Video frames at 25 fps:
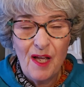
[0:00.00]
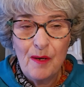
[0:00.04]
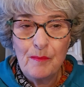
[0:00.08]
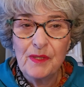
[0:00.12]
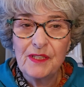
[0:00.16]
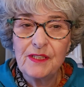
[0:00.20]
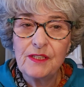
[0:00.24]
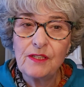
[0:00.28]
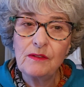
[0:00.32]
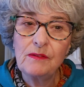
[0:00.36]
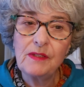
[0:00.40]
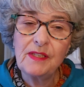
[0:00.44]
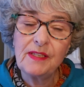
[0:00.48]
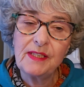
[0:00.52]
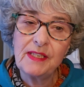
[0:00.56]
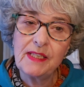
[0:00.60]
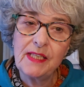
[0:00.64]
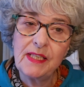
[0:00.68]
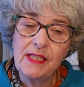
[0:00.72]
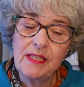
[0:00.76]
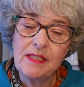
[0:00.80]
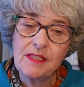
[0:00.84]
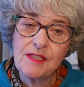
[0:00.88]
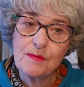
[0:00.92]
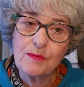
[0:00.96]
But the only
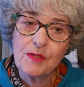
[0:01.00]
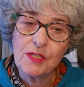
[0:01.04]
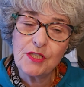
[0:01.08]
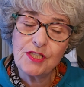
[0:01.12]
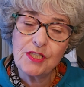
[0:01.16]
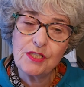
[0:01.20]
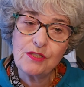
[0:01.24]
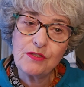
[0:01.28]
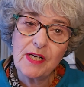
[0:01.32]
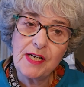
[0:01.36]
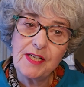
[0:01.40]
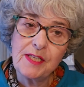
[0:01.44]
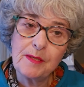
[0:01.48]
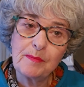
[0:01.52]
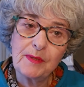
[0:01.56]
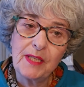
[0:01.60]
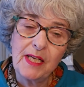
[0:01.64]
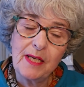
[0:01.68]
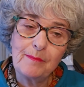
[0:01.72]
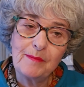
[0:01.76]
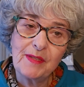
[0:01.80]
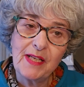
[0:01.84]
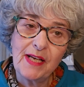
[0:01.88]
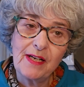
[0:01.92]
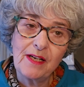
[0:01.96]
thing is, where she tried to
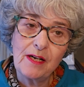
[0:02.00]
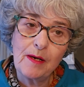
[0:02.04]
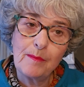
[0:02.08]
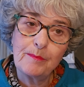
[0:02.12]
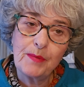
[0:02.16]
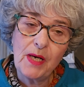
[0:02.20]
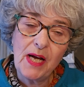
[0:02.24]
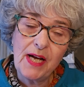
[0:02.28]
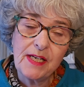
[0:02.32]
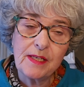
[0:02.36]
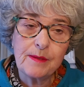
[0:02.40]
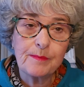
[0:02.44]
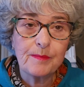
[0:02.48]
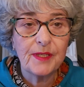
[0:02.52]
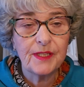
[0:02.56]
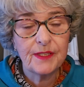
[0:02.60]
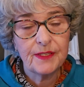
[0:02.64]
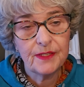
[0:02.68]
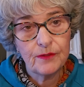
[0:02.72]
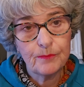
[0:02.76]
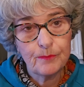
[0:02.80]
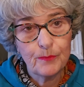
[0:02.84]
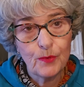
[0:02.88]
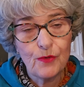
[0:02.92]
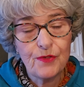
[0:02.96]
blame that on Biden, but
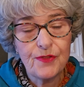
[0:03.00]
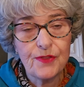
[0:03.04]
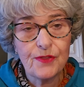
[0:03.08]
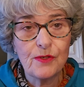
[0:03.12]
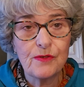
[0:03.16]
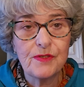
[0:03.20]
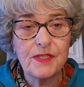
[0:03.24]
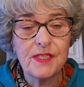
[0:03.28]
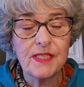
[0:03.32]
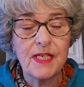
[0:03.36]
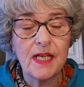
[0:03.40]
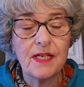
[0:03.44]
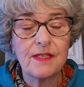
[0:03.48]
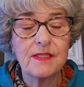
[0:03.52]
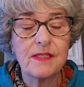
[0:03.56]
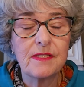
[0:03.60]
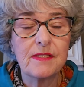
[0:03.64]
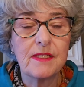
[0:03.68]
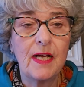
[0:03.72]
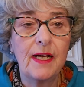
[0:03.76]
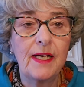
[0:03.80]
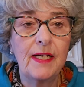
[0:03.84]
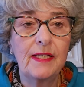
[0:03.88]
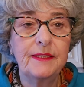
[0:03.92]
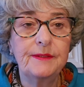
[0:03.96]
both those deaths
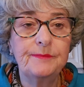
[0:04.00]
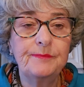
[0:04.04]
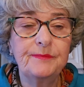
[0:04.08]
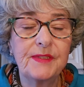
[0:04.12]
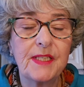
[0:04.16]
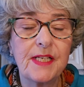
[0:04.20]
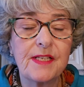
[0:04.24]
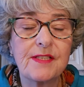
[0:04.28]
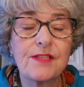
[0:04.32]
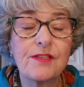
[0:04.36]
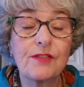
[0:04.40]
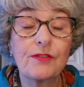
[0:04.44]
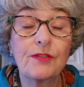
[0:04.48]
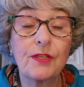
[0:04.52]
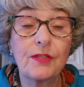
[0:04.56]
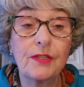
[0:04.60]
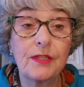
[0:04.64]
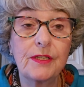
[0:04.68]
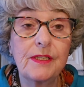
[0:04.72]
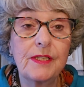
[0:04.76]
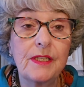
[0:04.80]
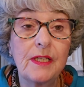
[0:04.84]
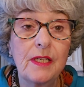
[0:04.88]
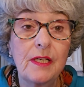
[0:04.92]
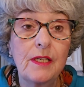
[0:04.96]

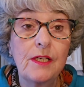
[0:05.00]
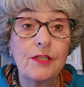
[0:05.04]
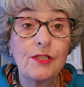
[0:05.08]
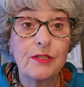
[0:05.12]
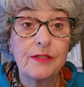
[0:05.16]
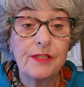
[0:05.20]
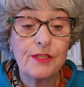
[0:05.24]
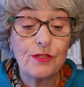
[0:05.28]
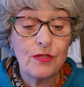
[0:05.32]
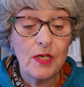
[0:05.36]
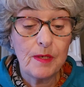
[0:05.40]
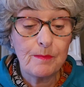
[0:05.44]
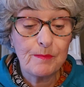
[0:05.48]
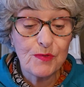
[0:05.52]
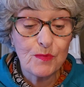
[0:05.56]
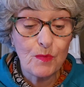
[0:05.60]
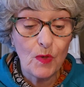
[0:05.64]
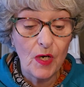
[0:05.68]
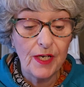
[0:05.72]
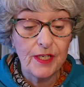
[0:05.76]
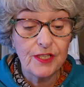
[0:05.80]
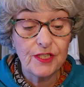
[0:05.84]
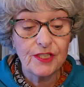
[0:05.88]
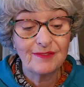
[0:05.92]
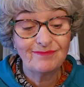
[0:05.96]
occurred during Trump's
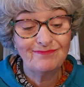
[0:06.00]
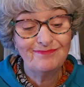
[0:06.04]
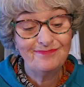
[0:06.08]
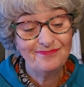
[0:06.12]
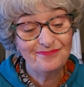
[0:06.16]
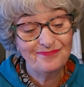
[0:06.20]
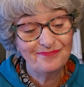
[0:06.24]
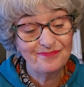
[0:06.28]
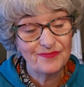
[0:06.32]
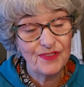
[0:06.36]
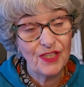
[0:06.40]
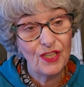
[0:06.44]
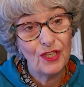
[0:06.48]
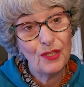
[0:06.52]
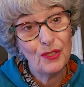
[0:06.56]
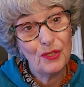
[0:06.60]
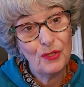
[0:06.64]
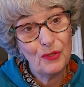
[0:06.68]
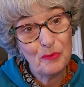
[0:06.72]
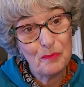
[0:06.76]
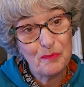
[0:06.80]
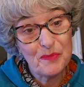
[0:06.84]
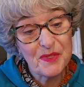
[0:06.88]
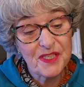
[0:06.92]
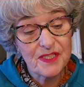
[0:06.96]
watch.
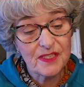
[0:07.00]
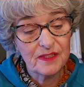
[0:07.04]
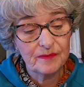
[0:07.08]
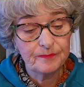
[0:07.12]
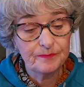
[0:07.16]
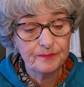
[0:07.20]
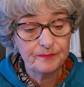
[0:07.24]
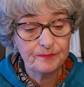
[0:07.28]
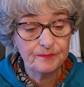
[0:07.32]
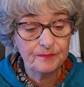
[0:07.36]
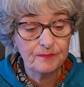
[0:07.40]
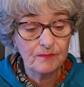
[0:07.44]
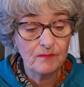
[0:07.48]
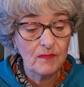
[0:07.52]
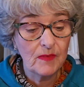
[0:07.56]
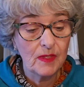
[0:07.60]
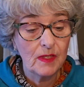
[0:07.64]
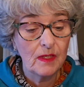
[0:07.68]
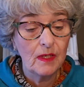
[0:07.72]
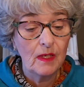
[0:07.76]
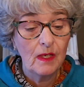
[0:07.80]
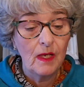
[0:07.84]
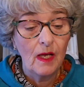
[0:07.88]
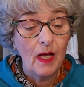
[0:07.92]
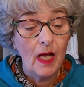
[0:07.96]
Oops.
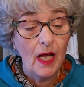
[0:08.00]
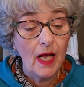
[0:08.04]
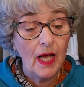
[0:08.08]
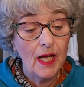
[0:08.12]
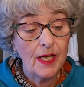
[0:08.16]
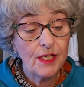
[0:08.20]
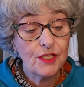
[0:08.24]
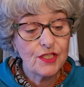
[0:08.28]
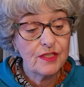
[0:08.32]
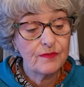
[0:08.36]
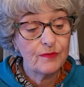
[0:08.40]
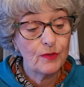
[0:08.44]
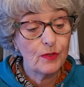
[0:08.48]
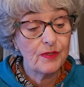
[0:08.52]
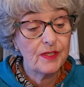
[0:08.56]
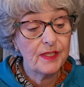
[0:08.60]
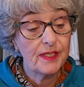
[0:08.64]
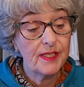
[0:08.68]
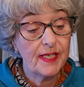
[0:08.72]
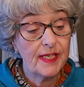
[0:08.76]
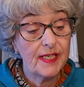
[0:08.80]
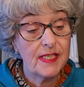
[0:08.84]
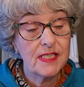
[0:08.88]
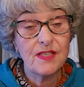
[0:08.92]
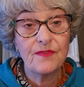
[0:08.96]
She voted
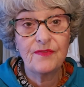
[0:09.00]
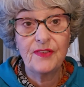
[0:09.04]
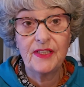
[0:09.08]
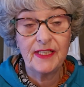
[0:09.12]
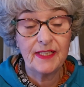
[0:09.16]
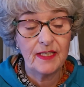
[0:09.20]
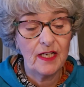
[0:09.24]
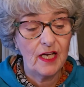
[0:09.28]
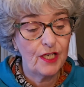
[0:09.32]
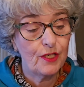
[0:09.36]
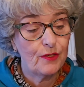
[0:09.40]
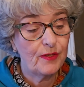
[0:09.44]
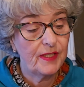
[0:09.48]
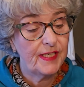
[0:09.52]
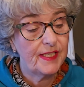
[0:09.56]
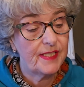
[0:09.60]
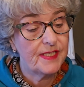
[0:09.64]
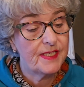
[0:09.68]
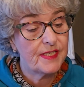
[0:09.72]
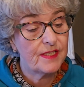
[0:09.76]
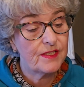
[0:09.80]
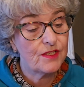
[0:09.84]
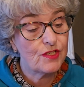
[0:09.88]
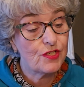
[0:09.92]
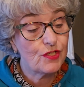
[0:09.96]
against feeding hungry
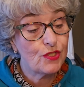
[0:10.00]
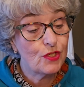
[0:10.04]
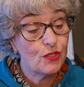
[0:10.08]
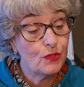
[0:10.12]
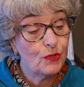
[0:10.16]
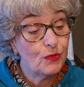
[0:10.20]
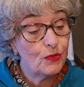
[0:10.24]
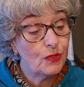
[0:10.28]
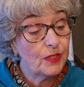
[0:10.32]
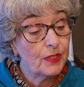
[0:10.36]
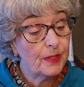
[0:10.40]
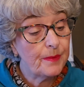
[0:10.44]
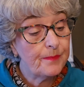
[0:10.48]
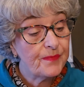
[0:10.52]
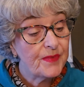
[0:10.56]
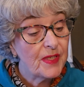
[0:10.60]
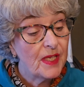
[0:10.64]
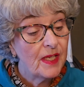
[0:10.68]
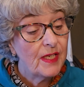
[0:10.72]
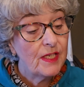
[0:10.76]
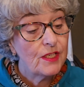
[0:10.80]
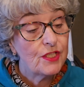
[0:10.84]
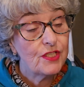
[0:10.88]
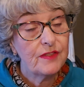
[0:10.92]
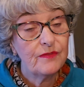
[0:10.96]
kids at school.
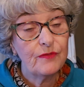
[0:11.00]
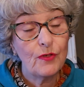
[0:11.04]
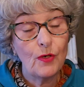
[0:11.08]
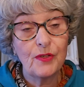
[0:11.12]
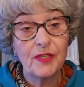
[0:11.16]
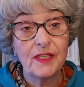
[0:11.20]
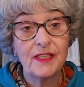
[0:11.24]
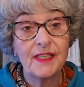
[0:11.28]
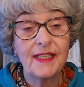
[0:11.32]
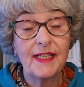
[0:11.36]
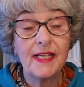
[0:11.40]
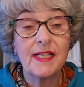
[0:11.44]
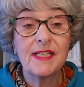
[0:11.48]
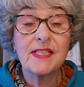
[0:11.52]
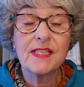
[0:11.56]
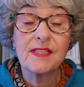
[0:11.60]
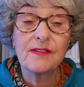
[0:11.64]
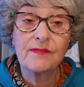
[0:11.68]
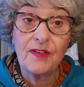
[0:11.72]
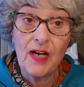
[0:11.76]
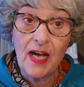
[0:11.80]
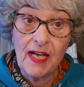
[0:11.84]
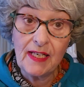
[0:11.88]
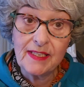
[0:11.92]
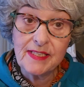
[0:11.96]
She voted against the
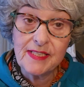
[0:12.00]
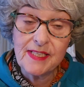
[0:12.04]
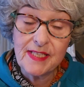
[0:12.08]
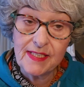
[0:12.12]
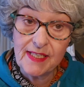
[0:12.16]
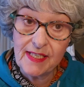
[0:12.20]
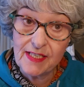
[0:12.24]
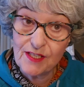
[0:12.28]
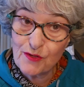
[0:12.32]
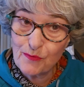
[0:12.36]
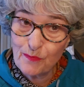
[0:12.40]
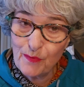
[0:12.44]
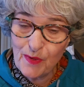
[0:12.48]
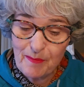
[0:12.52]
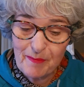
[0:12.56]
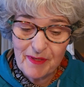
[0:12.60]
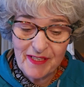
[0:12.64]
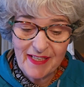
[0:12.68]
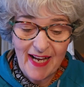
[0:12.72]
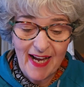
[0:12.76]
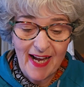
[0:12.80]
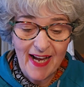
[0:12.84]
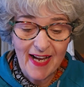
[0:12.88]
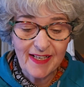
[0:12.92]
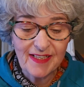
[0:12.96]
Violence Against Women
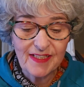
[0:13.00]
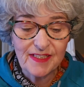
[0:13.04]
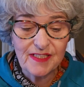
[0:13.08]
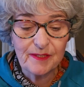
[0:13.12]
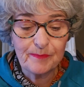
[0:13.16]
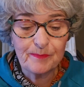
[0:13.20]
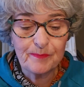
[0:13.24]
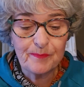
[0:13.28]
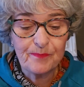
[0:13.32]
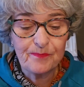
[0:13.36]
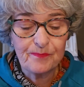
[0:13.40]
Act.